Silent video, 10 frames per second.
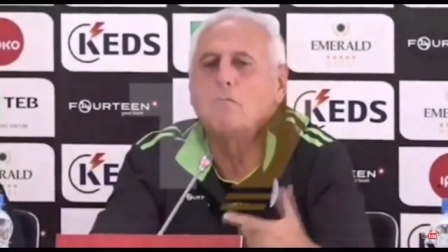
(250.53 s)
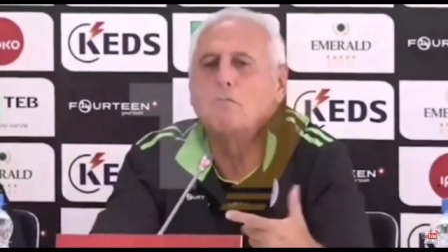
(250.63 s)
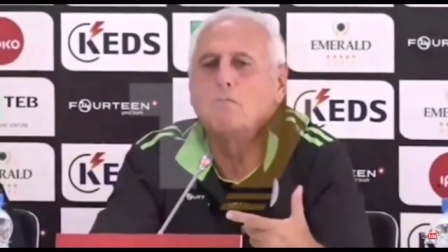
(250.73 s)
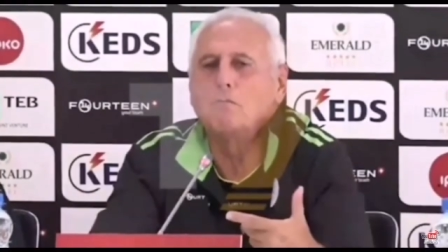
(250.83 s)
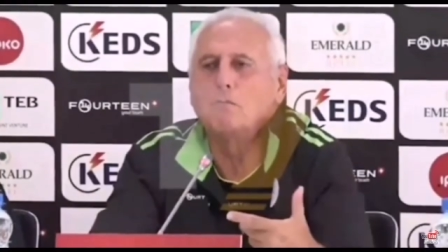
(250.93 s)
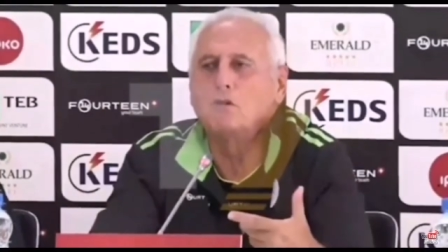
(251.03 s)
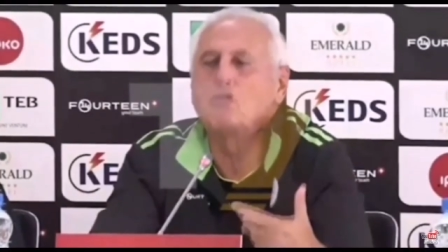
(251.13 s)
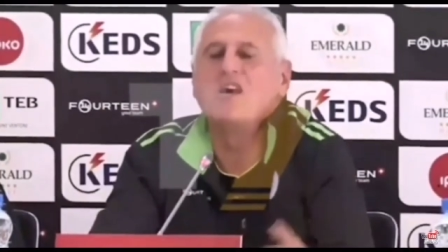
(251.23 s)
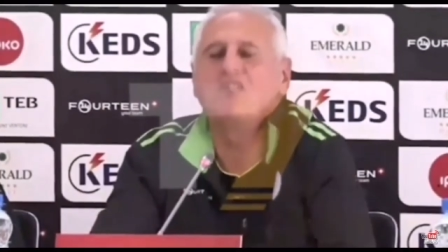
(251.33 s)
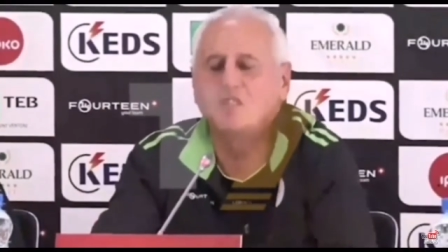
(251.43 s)
a look. You know,
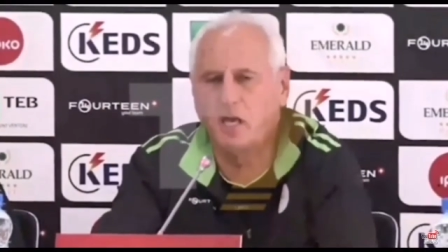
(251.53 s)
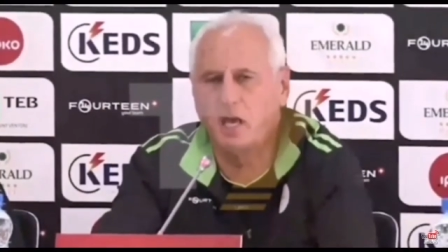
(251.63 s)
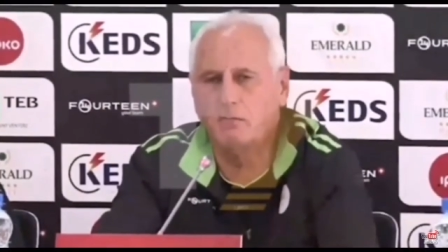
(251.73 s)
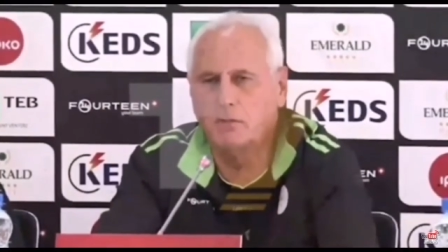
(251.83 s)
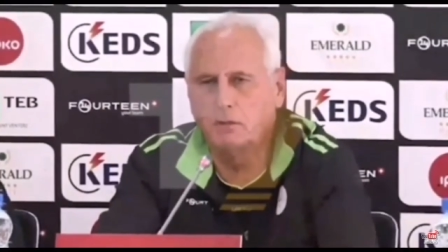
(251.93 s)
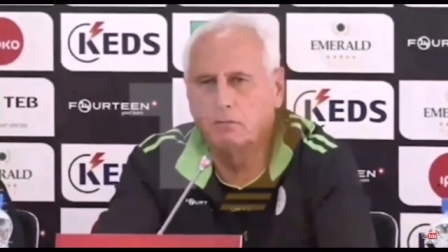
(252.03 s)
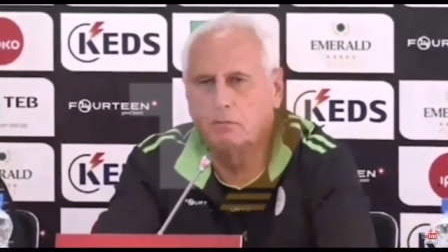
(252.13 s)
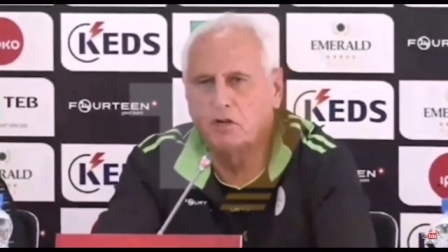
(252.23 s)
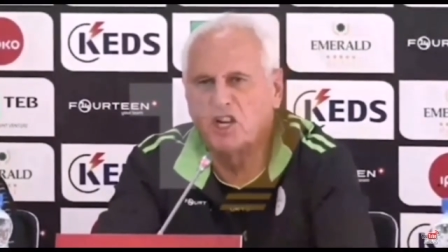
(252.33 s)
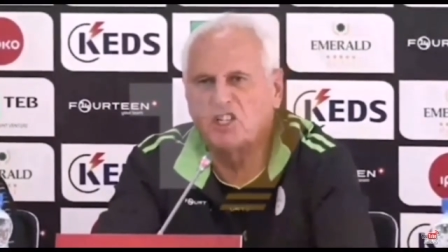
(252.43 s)
crazy
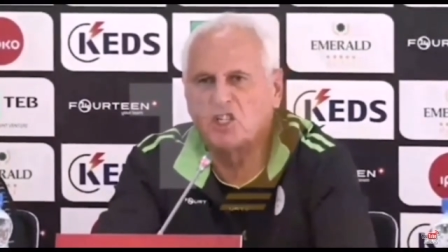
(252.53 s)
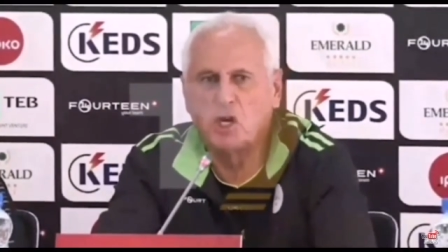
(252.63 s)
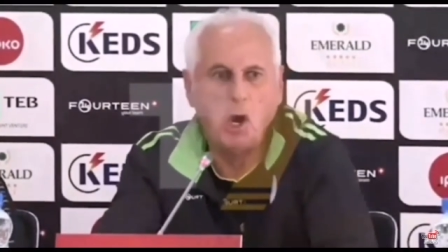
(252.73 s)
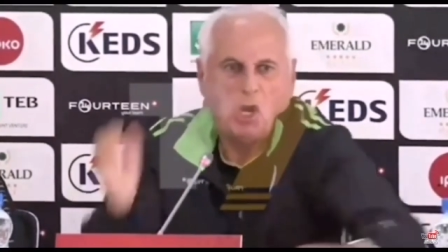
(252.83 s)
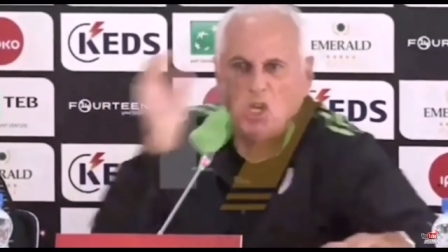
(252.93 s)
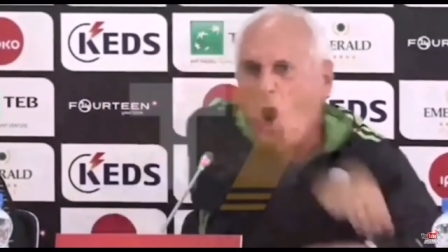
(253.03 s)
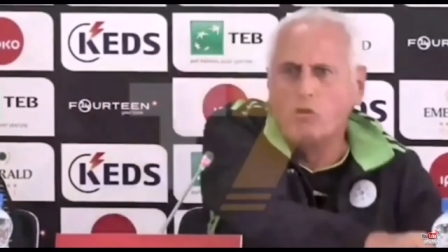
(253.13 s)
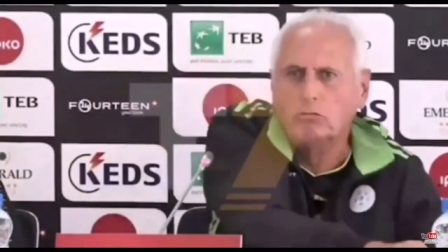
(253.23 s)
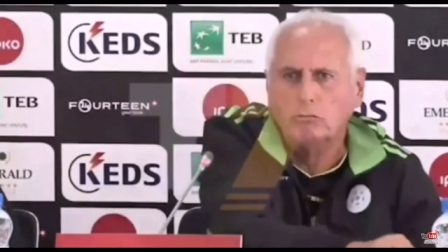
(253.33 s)
game. It's